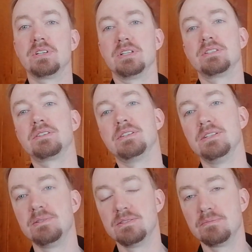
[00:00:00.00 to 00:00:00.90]
and
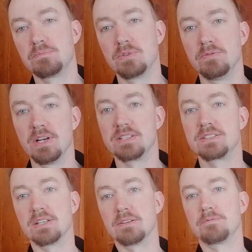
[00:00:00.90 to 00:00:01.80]
still provide
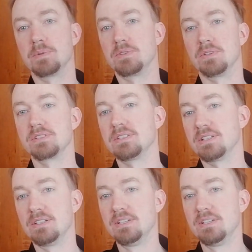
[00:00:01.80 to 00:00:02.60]
stuff because yeah